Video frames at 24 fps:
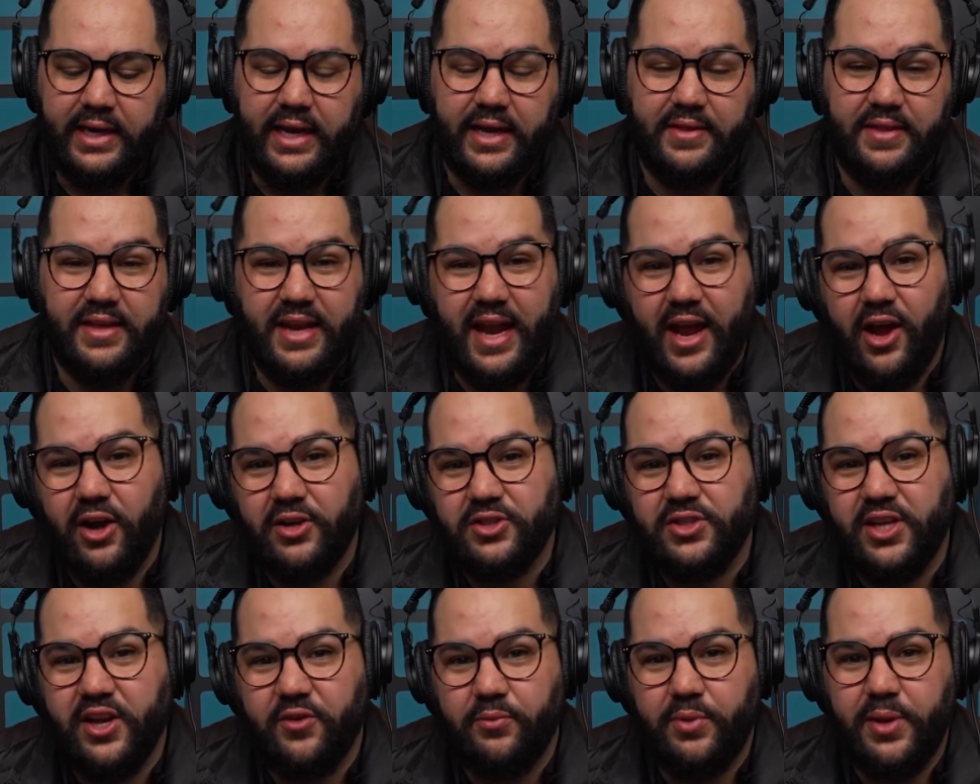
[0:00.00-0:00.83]
And then I
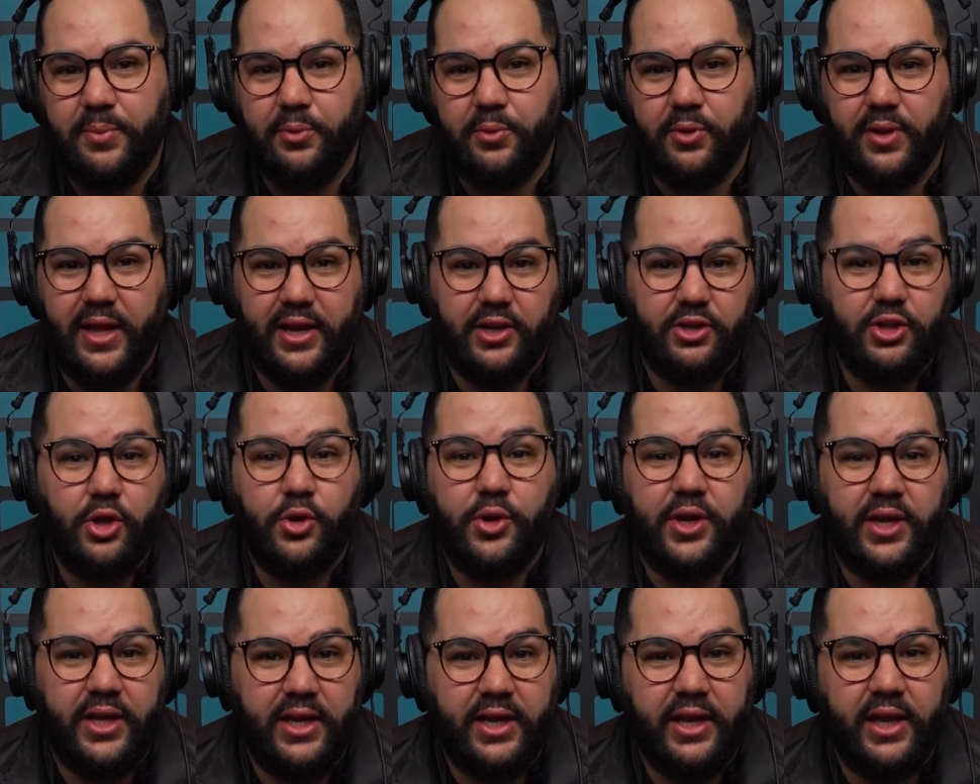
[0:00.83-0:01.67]
also have people like
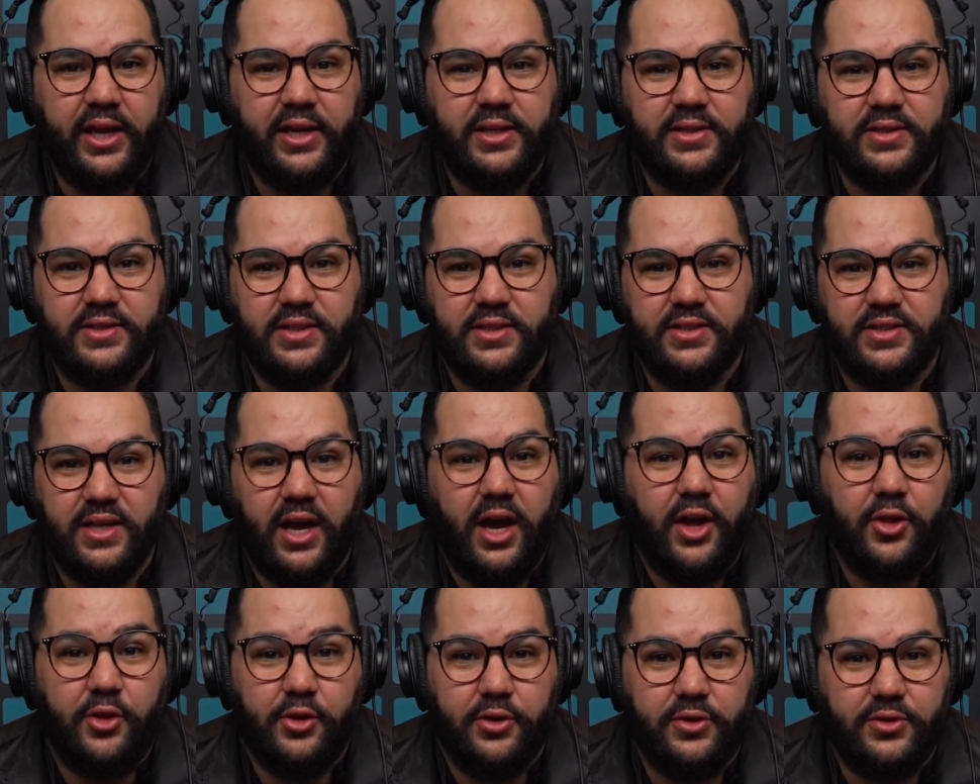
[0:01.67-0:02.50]
Clodagh Higgins and
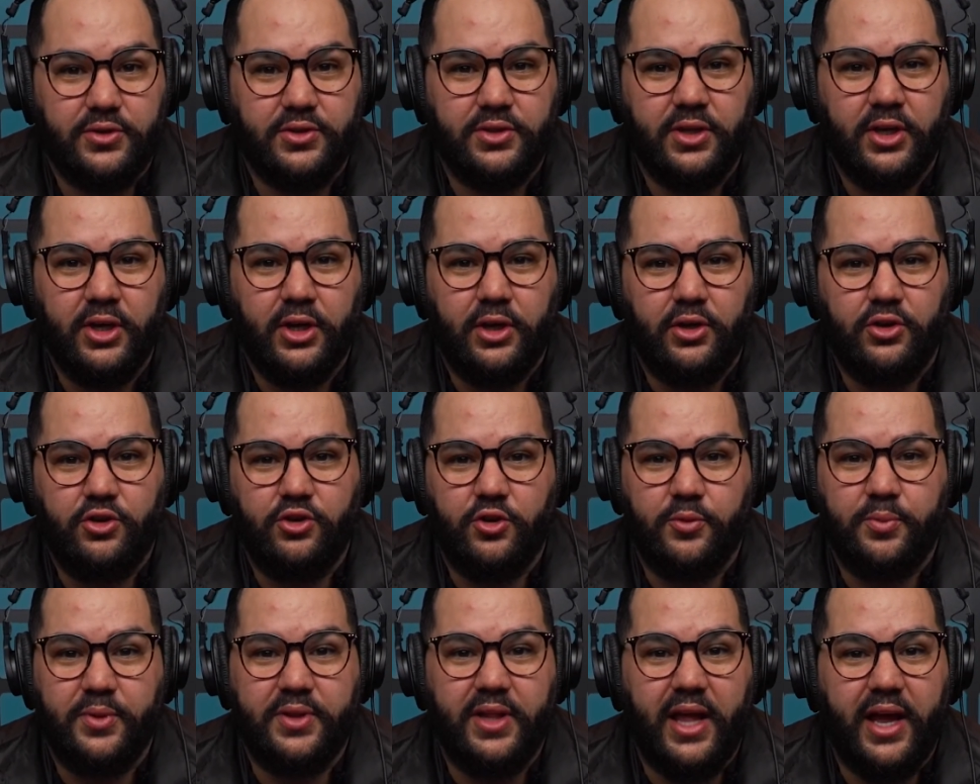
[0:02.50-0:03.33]
others who
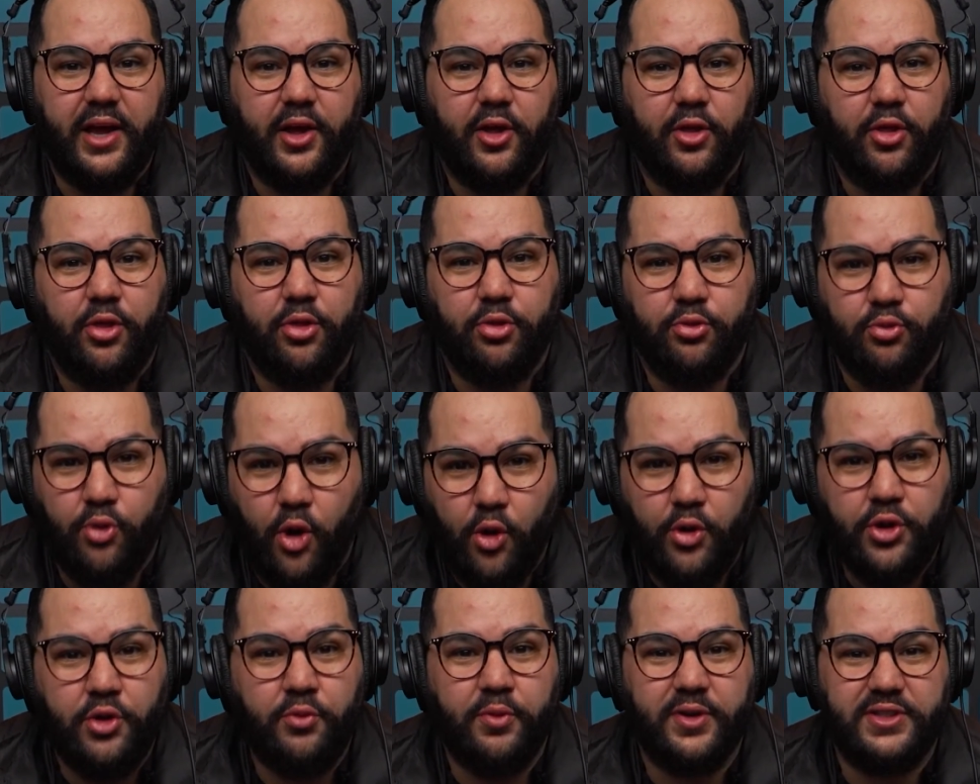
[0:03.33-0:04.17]
have been like, throw
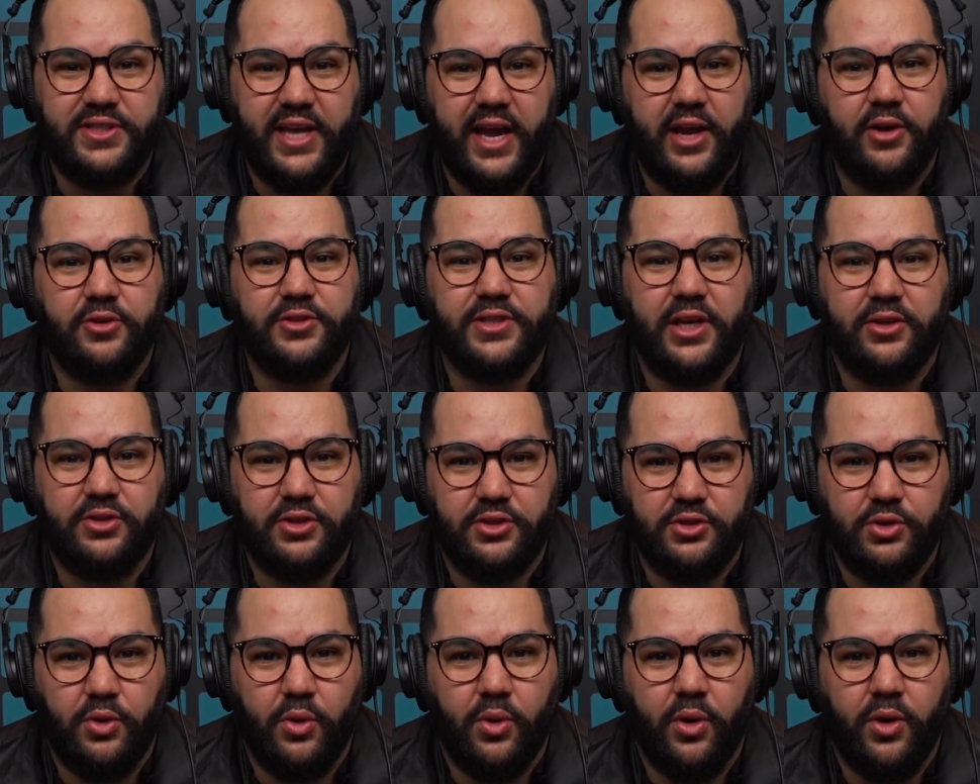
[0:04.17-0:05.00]
your retainers out the
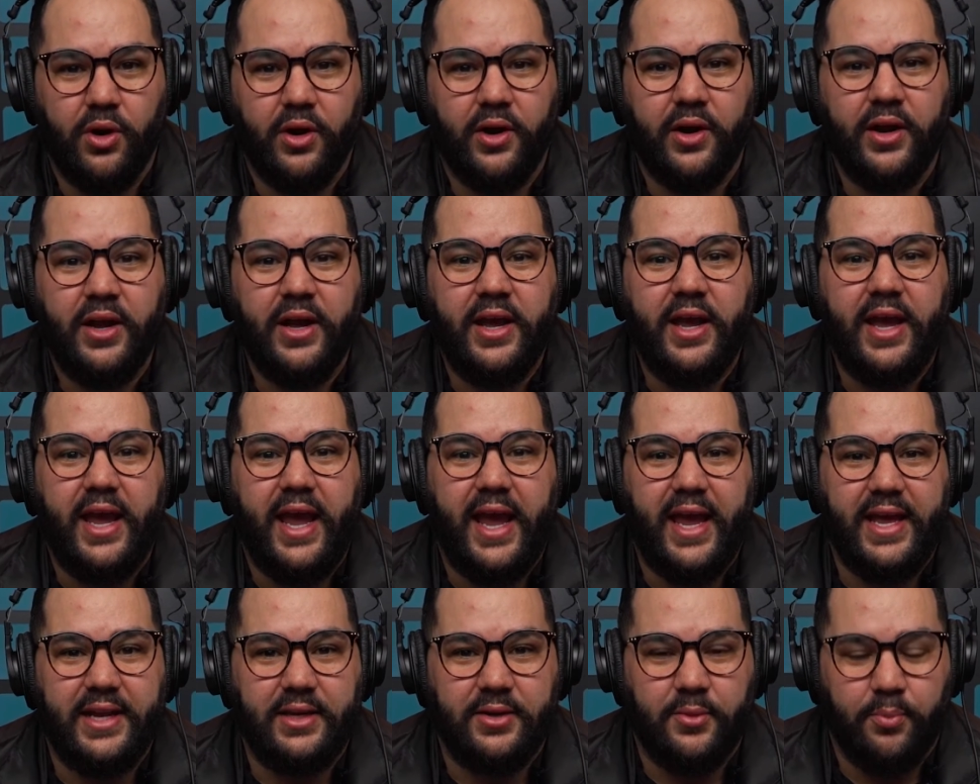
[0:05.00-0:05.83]
door
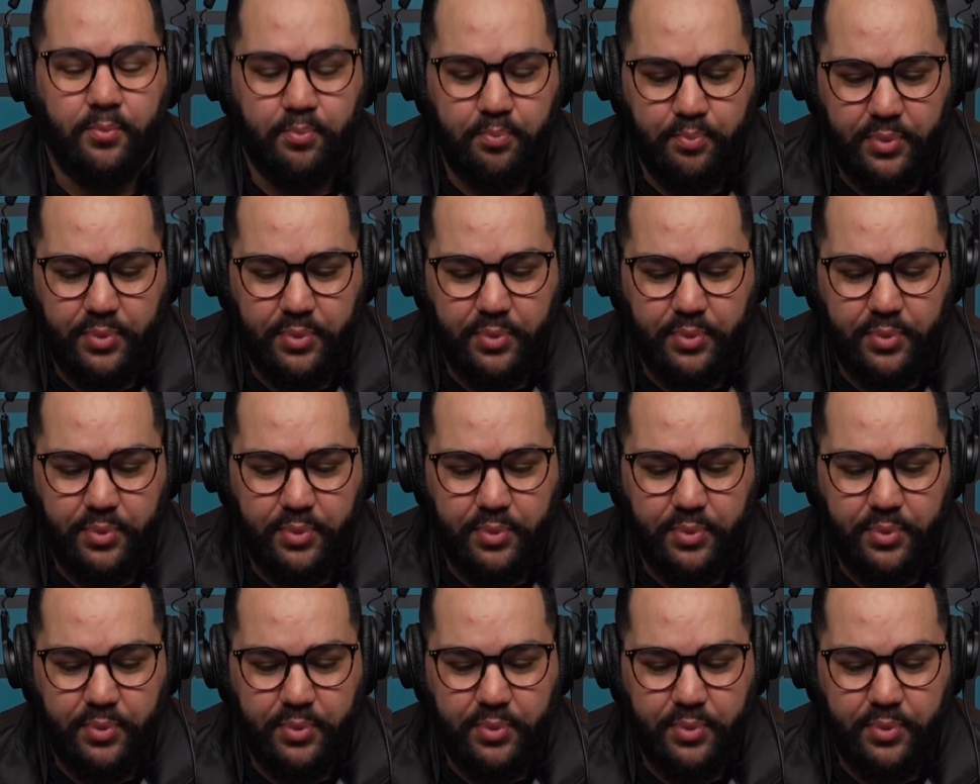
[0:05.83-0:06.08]
and